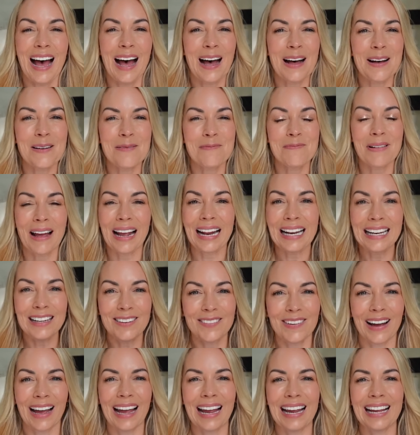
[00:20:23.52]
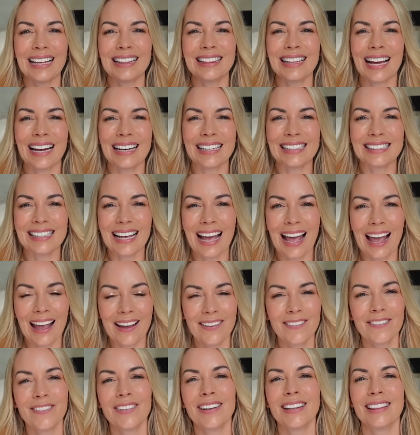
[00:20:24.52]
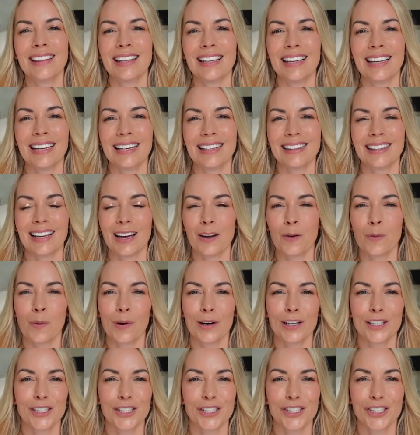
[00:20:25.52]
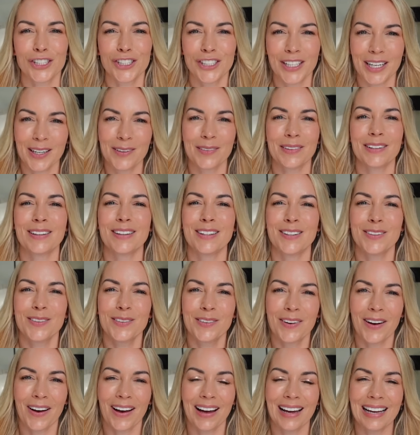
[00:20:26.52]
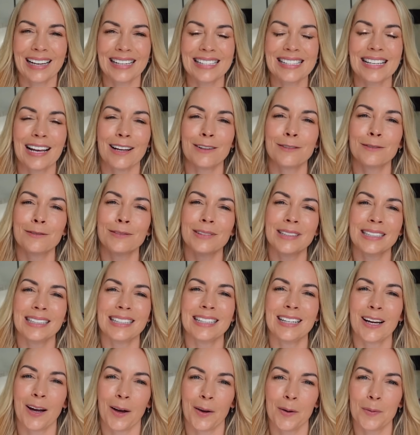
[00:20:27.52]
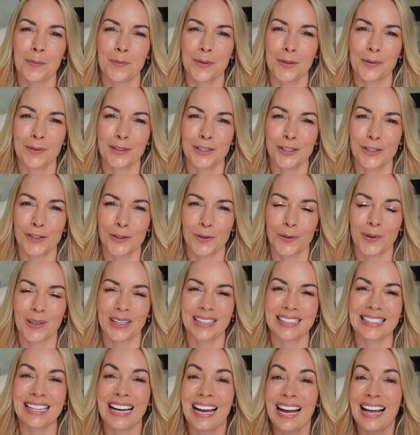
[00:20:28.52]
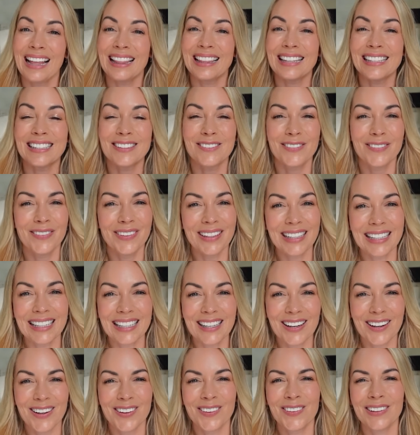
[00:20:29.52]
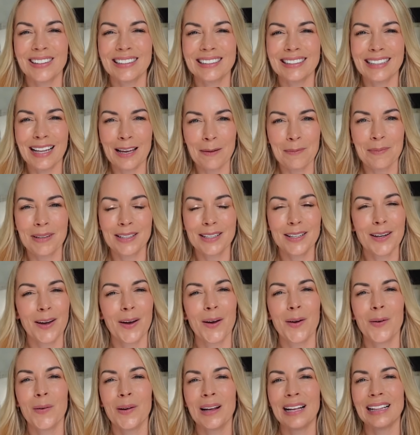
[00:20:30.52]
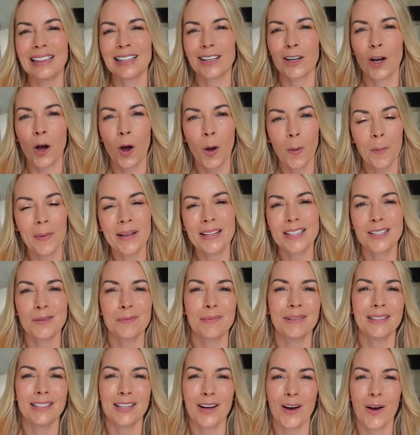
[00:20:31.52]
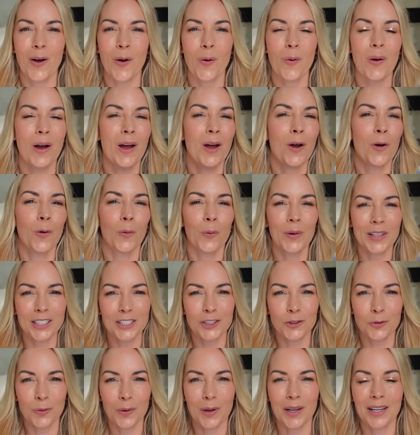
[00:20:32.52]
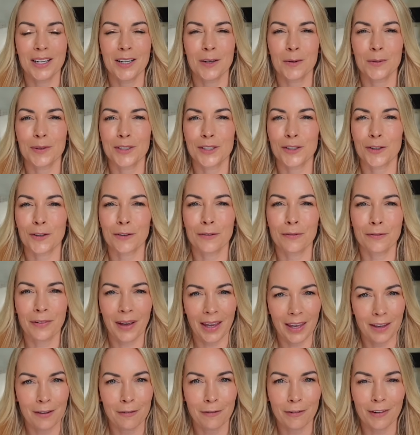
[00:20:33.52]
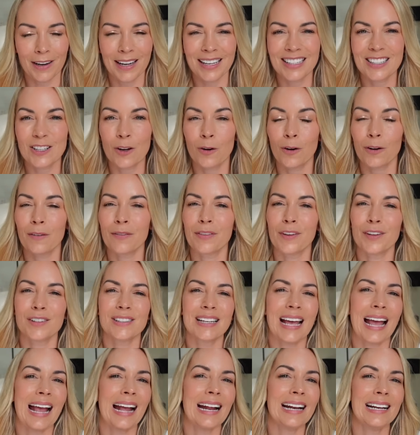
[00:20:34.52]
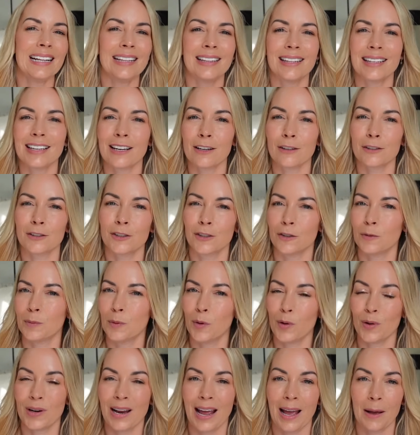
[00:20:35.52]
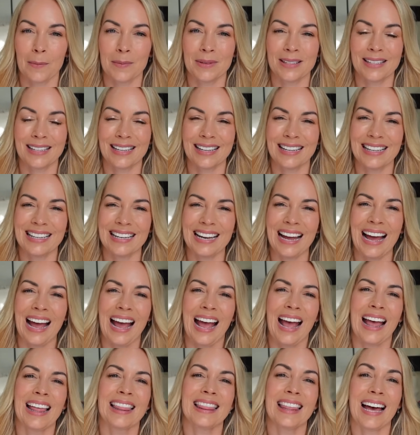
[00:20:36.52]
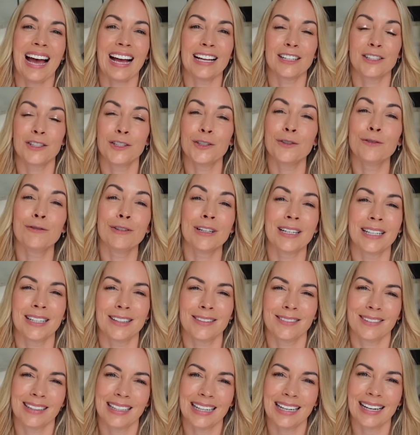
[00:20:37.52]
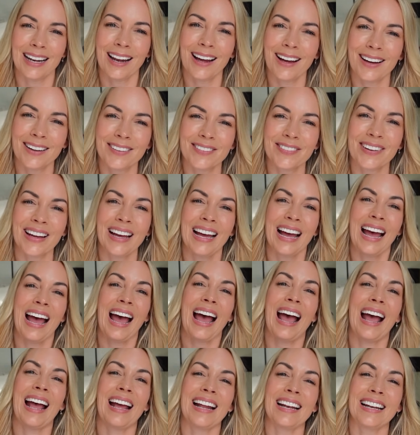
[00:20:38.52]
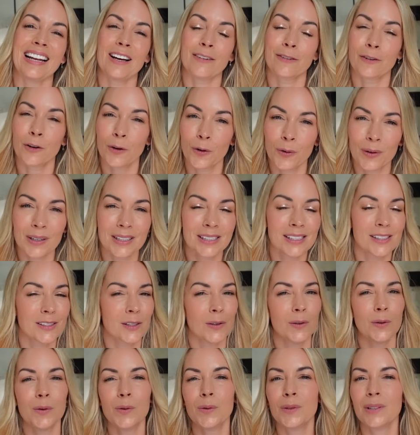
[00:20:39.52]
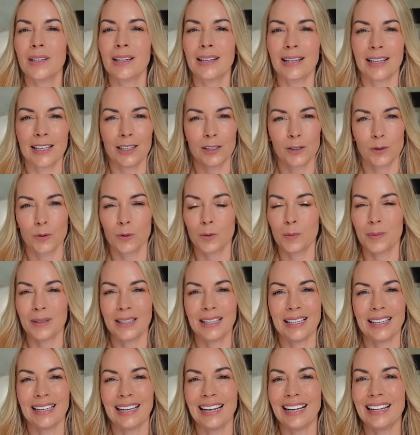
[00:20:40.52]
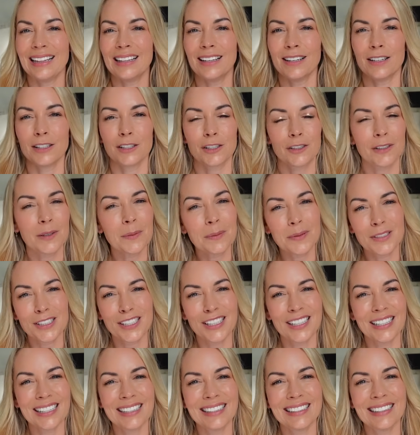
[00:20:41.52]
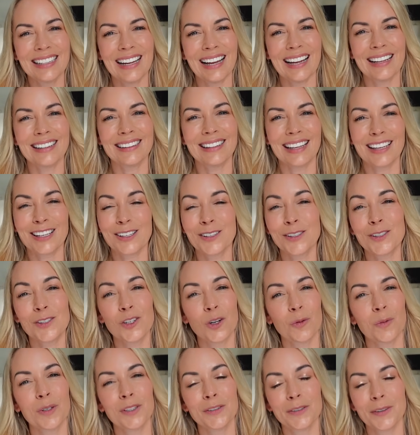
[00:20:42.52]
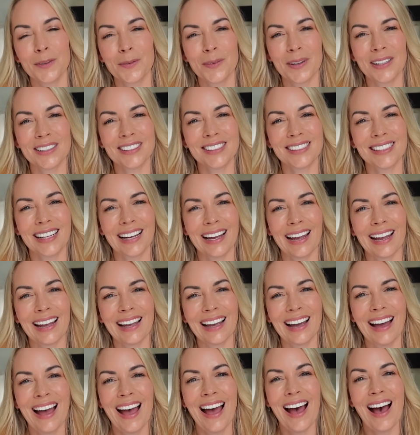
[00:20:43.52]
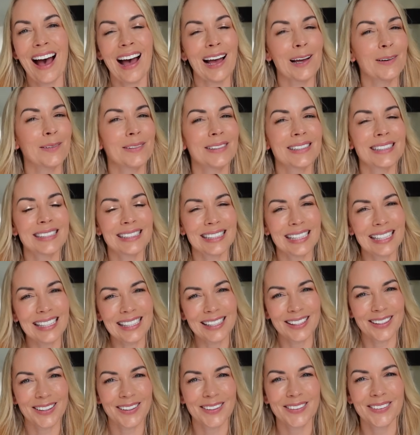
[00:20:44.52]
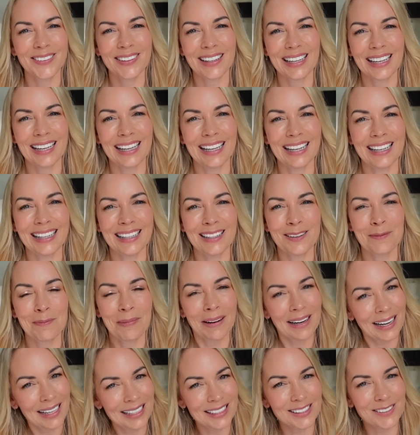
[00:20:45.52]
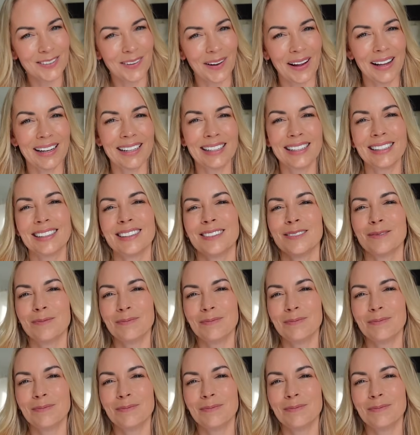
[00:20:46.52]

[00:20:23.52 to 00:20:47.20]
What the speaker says: But anyway, that is everything that I wanted to share with you guys. I really hope you enjoyed this video. Let me know in the comments below which one was your favorite, or if there's anything else you've bought on Amazon that you really, really love. And of course, all the links will be in the description. And thank you so much for watching. I will see you in my next one.